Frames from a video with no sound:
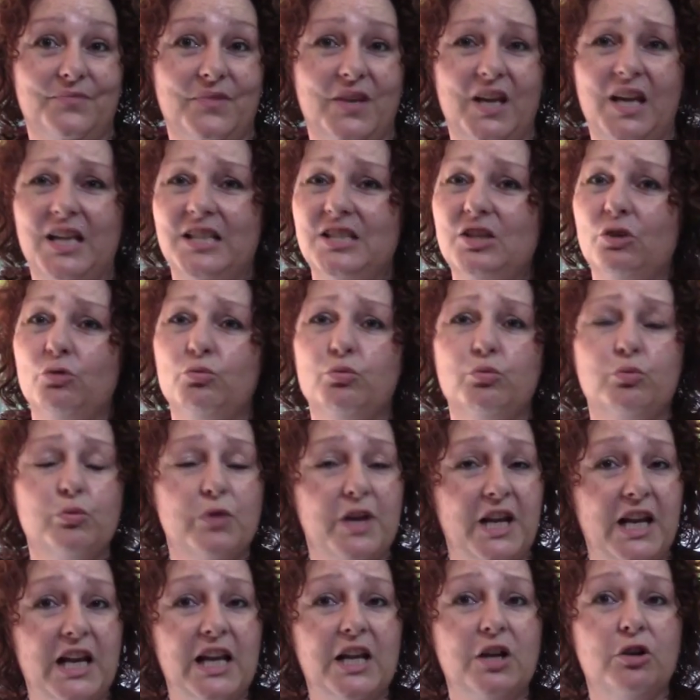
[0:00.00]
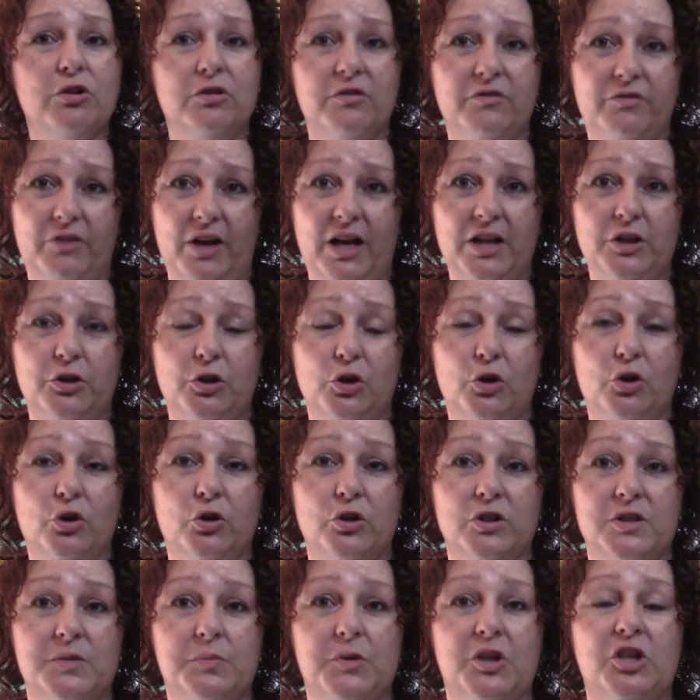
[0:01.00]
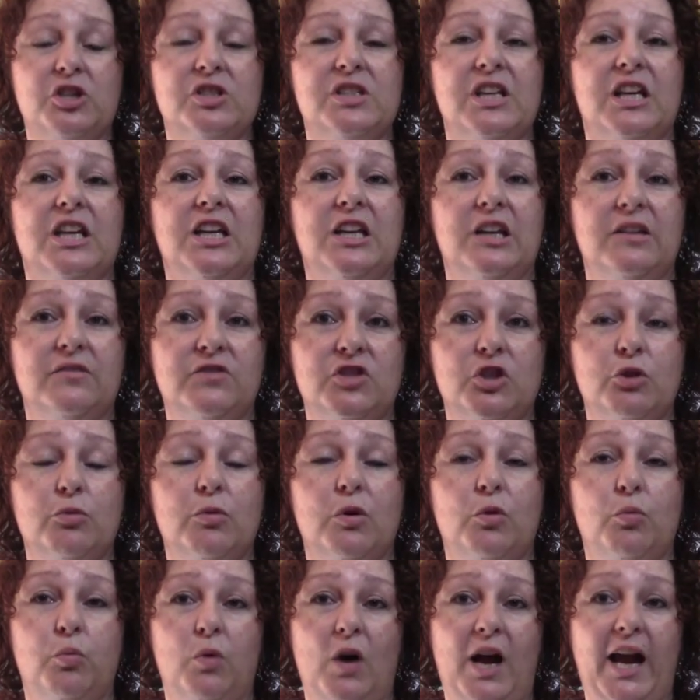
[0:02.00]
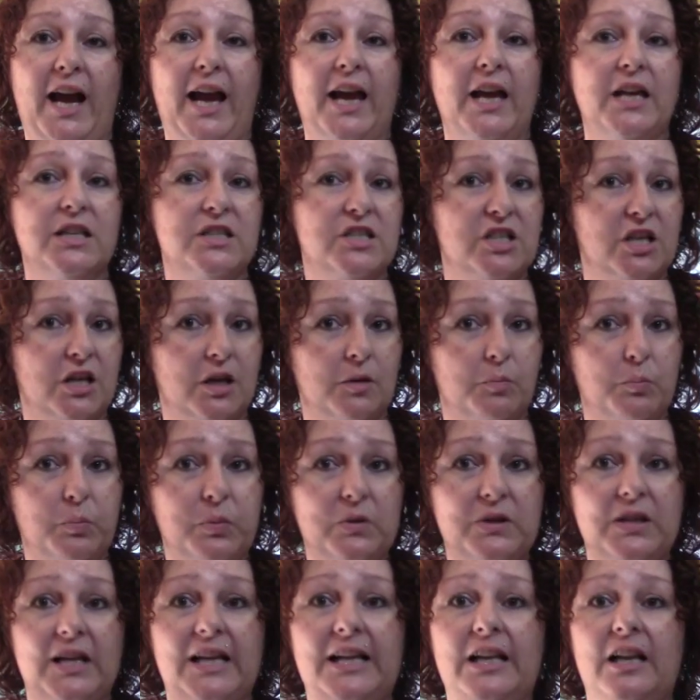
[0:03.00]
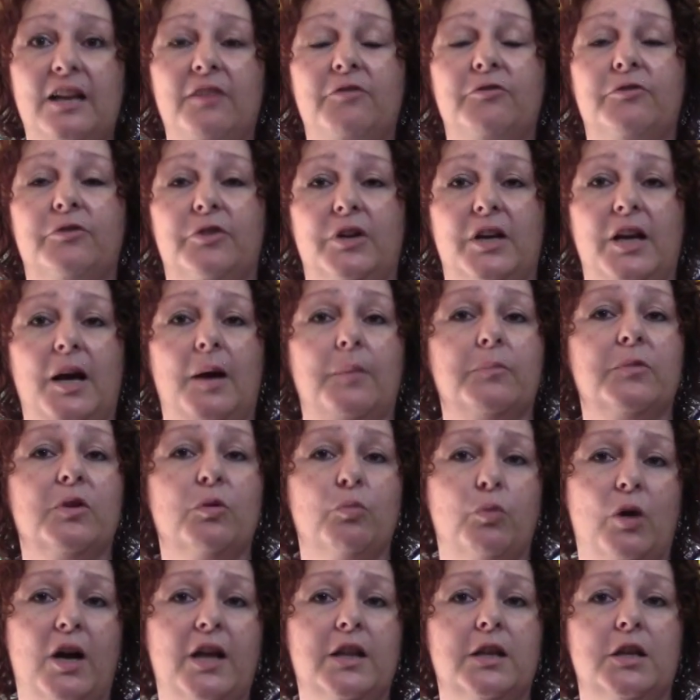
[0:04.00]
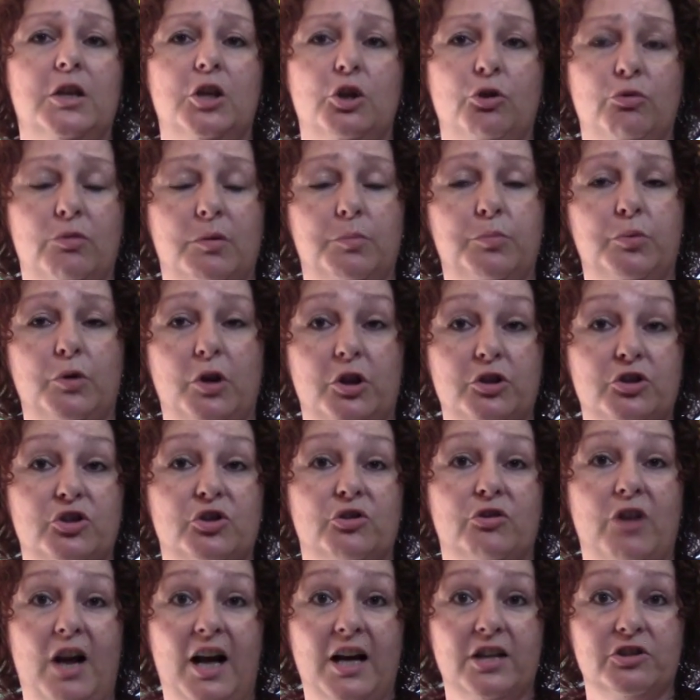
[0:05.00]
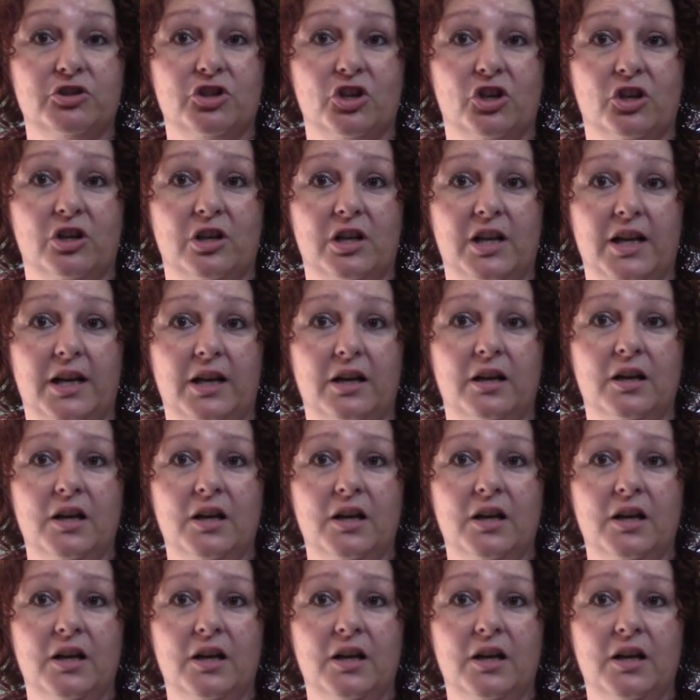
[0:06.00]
It's a really good value course because it gives you a way to completely free up the way that you approach your art journaling.